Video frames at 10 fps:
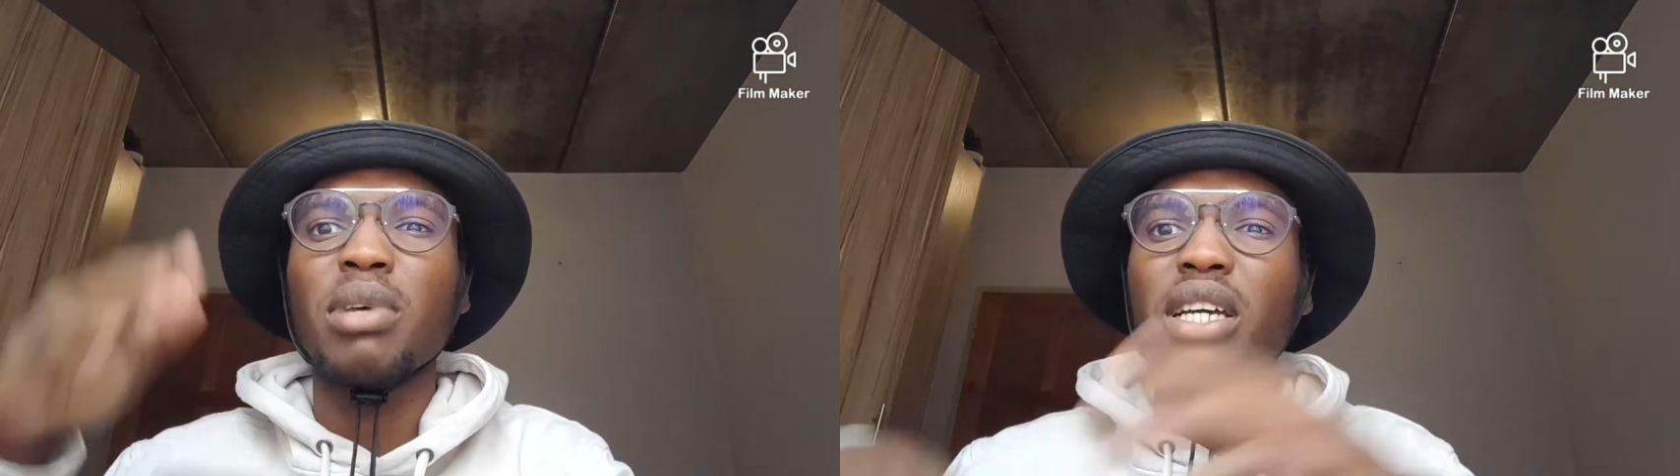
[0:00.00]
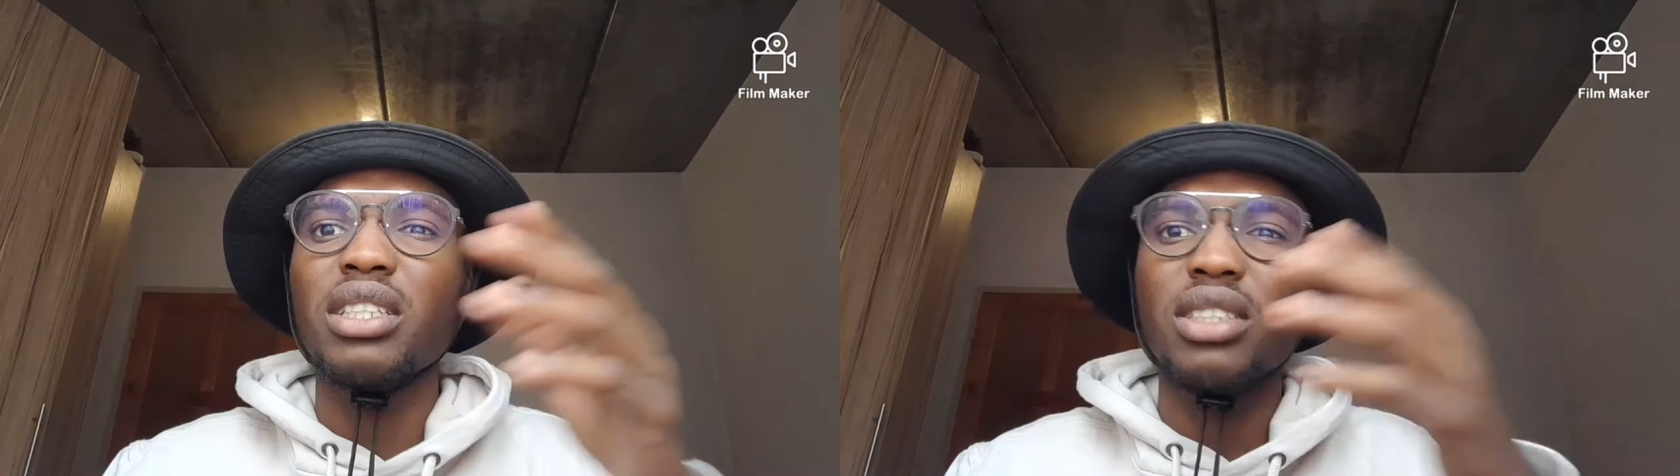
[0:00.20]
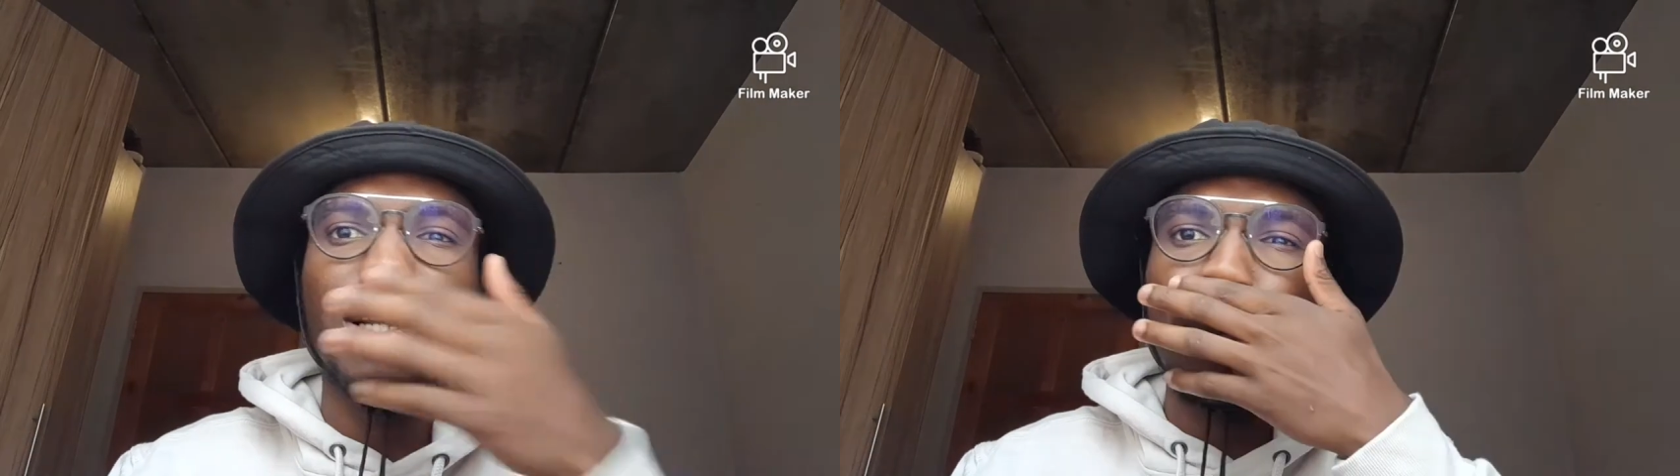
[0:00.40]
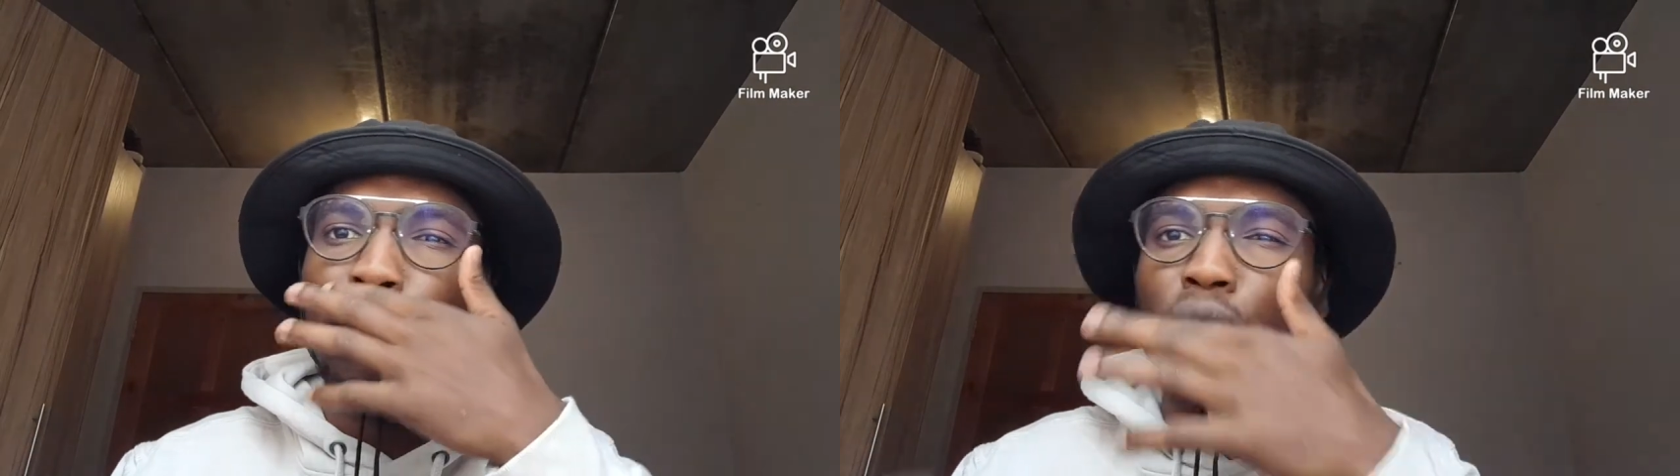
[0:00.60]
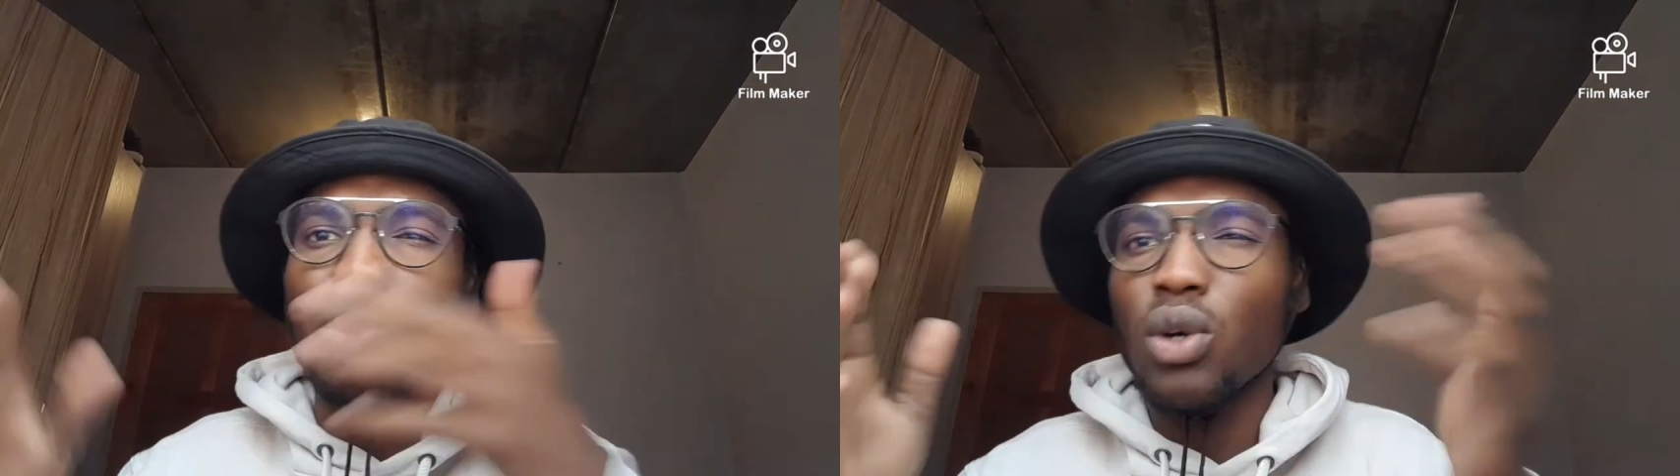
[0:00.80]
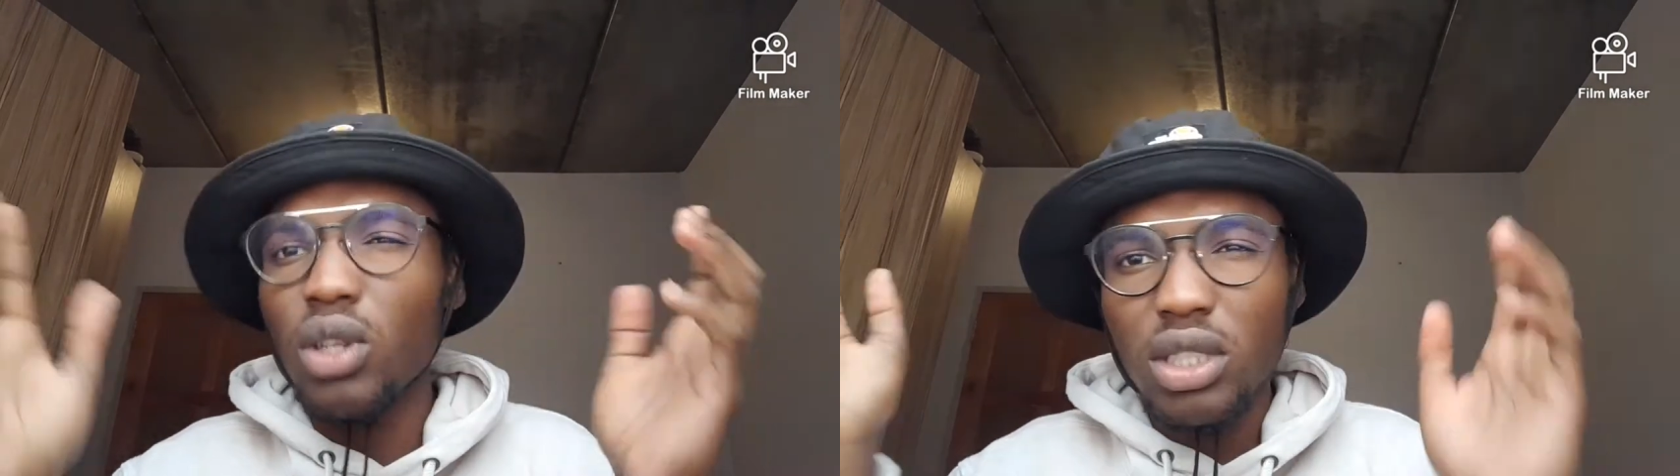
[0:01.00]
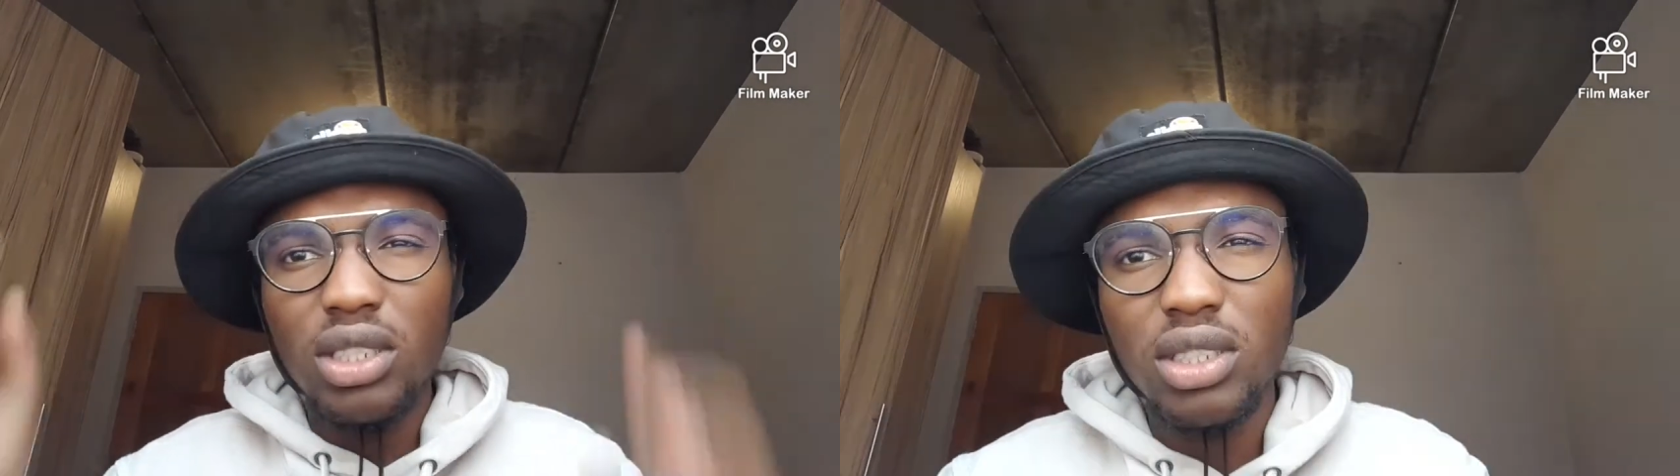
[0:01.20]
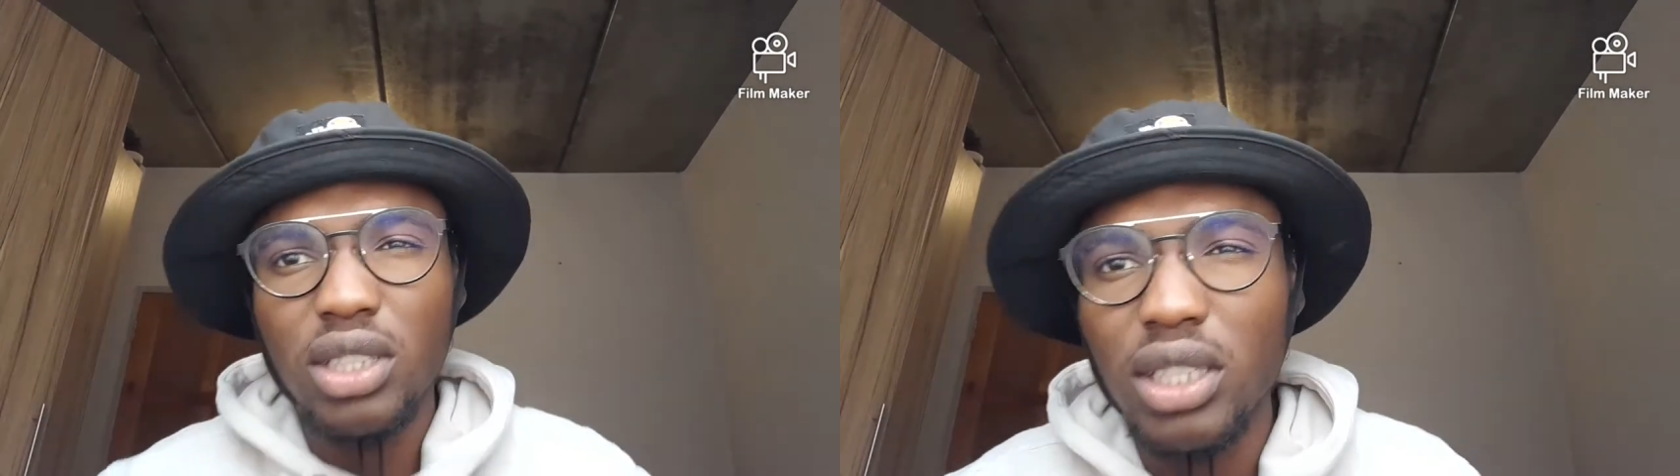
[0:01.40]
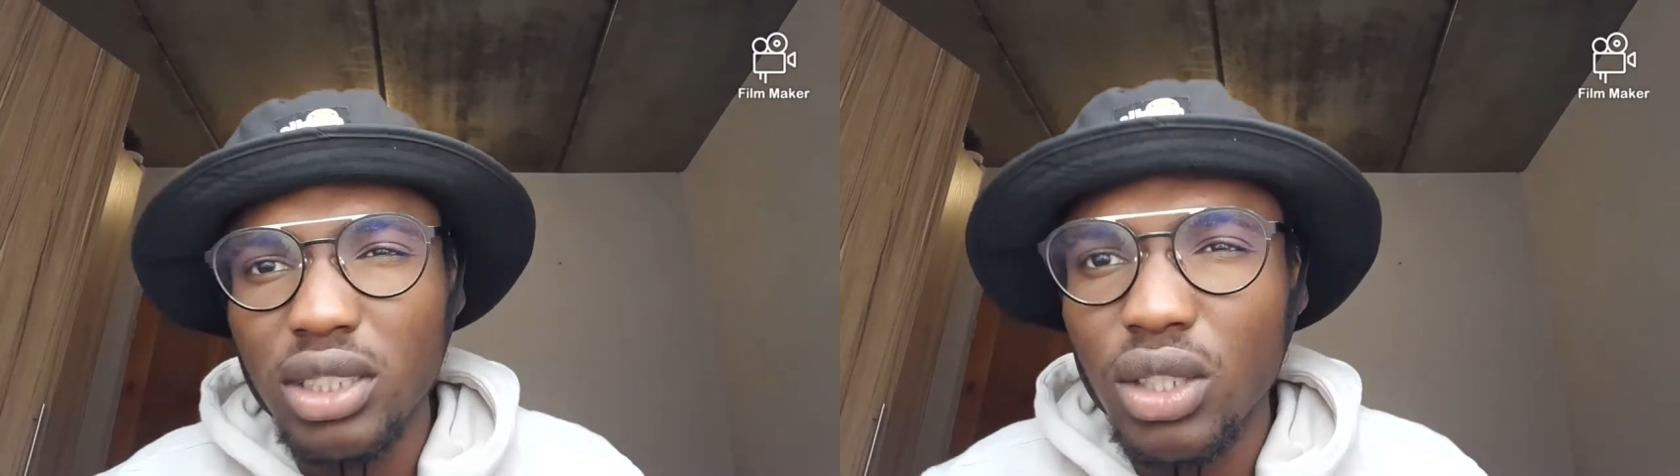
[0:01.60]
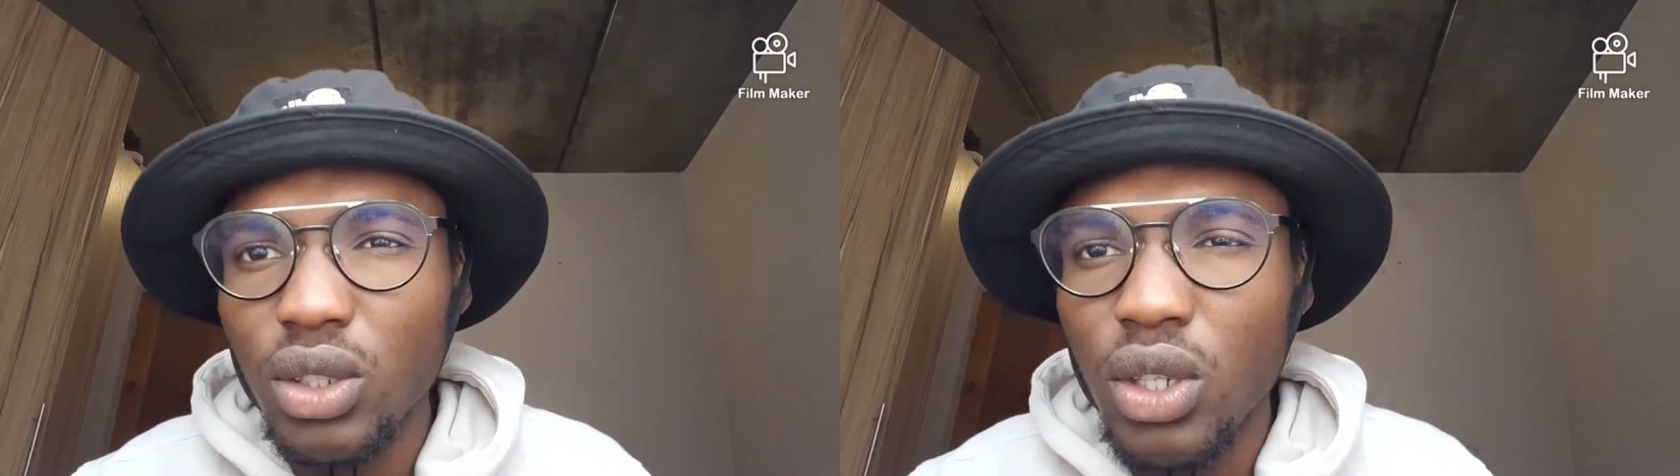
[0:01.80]
high jump, you know, all these
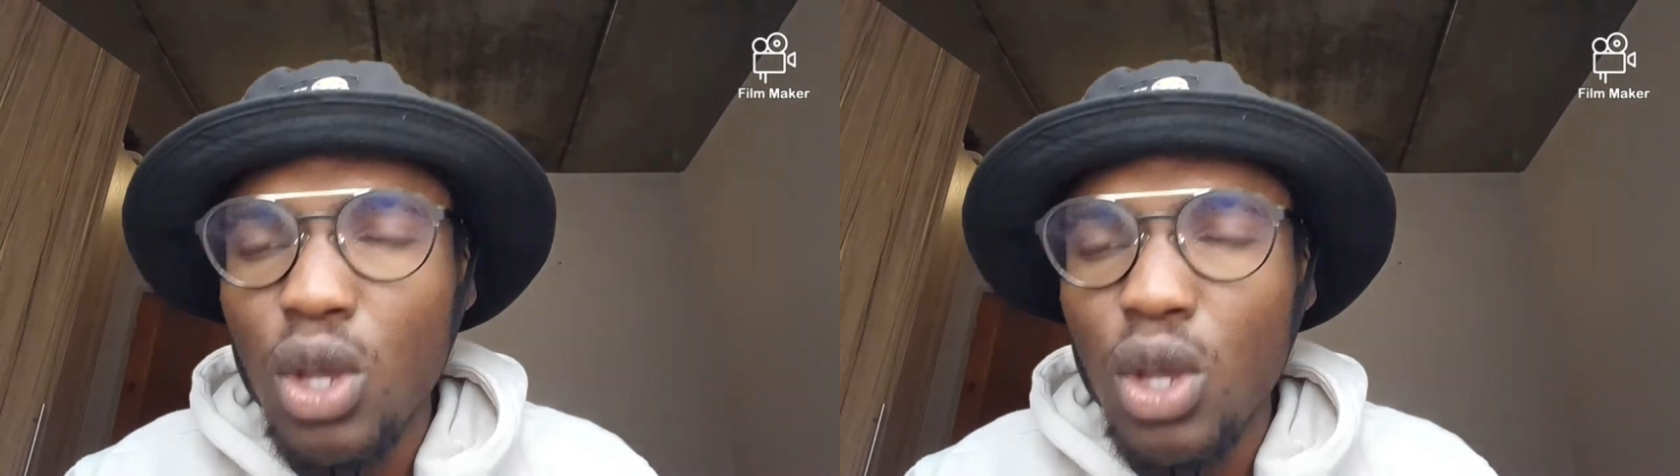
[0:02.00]
things.